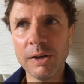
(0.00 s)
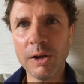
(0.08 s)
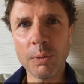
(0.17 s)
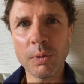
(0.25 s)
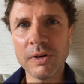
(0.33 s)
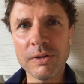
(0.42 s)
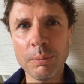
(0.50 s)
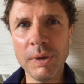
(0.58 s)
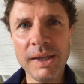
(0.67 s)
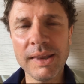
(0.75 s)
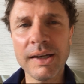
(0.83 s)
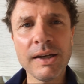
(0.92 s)
Like, whereas
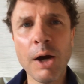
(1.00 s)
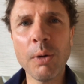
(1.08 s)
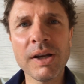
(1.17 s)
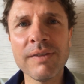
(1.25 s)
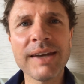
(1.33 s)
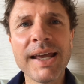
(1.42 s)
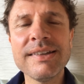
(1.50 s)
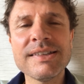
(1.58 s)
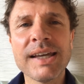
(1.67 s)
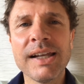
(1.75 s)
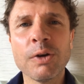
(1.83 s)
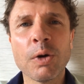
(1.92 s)
me, that no one even had to
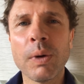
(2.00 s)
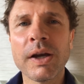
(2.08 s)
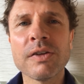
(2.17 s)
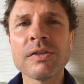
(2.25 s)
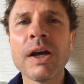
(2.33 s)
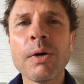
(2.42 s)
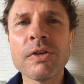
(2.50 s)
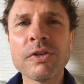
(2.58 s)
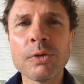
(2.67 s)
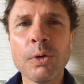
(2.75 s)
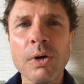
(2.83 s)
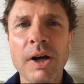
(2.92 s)
say look away because no one
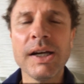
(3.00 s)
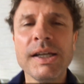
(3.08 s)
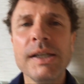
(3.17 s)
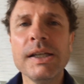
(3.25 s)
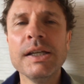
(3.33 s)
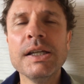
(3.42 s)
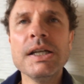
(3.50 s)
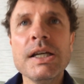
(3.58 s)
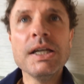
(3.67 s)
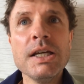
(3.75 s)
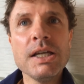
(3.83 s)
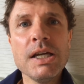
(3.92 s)
saw it.
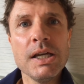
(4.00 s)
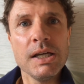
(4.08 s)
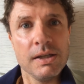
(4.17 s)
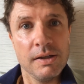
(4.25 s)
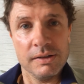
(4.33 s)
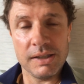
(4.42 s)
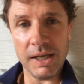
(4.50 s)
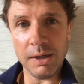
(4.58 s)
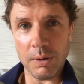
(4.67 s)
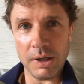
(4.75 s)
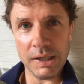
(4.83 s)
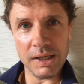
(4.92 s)
So
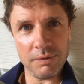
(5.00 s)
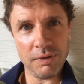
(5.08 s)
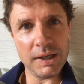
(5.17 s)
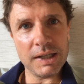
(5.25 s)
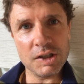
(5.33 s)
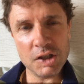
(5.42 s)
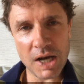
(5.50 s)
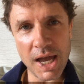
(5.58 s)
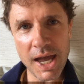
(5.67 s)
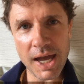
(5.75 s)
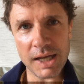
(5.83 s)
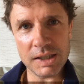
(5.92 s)
anyway, I get fucking
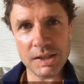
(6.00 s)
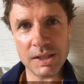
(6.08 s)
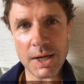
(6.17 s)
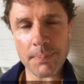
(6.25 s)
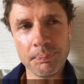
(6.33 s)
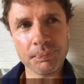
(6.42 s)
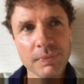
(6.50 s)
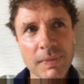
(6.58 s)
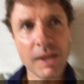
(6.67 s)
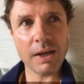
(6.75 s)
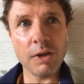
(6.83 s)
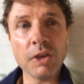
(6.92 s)
charged.
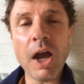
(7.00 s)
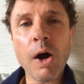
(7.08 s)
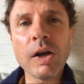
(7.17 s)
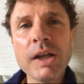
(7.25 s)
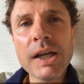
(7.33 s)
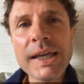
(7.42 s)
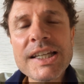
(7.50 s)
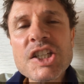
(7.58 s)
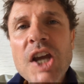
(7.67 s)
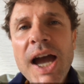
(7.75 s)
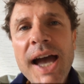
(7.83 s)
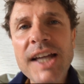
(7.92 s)
No, I don't get
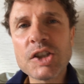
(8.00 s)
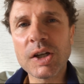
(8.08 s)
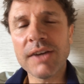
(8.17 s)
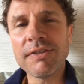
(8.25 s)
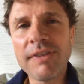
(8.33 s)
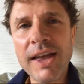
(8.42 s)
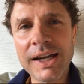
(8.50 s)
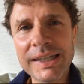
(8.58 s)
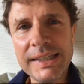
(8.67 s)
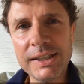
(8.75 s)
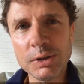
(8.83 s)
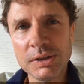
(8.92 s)
charged. I get
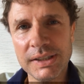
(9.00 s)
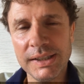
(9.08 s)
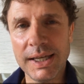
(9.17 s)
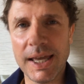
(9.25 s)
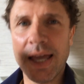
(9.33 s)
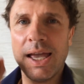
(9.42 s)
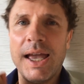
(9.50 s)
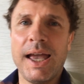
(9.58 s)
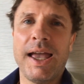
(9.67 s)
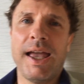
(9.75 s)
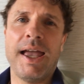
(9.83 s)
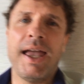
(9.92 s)
found guilty,
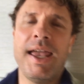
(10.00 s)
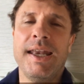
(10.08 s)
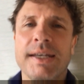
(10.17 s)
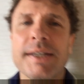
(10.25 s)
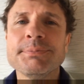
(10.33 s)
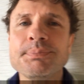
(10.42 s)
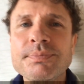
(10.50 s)
and